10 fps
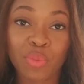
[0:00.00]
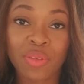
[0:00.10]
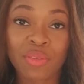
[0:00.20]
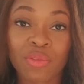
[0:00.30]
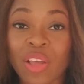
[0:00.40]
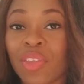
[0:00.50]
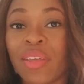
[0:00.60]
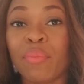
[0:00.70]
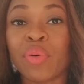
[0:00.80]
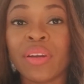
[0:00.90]
groups, rather
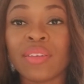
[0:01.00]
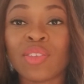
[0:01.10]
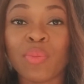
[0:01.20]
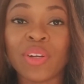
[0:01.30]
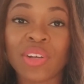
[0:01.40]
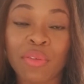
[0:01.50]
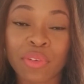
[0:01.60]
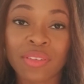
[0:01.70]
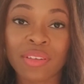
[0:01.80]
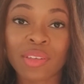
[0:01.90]
than putting so much
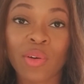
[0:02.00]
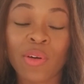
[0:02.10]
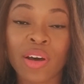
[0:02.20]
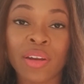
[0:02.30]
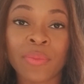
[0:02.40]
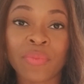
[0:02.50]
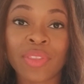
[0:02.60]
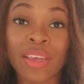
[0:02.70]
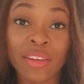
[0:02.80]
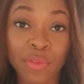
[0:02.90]
emphasis on
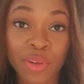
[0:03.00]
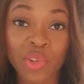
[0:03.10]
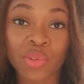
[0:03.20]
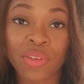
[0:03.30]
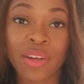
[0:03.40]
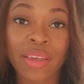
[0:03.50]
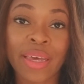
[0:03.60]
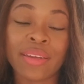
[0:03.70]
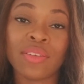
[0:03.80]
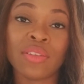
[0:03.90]
the individual,
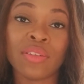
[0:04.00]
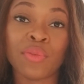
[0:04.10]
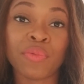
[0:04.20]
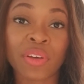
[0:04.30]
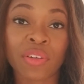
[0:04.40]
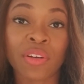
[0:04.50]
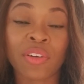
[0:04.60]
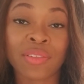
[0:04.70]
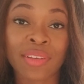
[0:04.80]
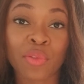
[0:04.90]
again, to figure
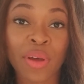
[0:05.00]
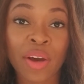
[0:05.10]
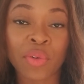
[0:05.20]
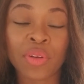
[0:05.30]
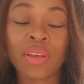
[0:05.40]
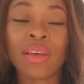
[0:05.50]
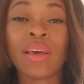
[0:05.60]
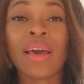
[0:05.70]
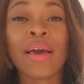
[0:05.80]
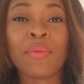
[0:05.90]
herself out,
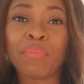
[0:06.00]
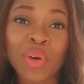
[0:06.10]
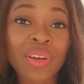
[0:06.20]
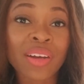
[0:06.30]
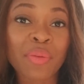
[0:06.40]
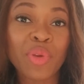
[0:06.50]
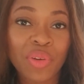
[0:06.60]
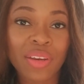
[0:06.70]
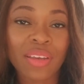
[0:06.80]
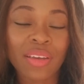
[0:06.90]
build a
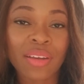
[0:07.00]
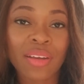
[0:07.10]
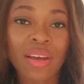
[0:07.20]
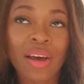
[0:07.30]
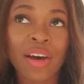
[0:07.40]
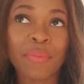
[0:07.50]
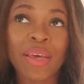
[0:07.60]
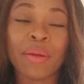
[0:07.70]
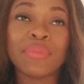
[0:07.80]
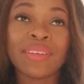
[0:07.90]
community.
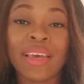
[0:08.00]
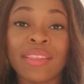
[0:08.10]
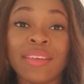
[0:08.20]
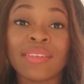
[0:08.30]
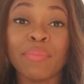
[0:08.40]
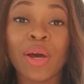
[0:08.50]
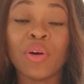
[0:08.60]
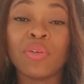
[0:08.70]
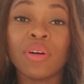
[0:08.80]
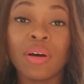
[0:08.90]
And I'm saying this
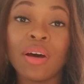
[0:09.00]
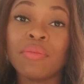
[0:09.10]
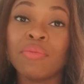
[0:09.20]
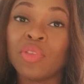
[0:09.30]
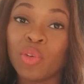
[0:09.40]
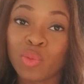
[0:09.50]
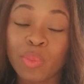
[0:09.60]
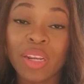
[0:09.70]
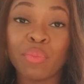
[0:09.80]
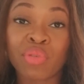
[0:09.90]
about those
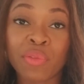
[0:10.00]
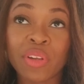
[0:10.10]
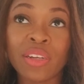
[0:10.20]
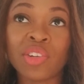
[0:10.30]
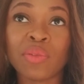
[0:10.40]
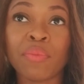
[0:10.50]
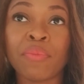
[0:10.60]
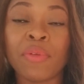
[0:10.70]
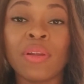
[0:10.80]
women in privilege.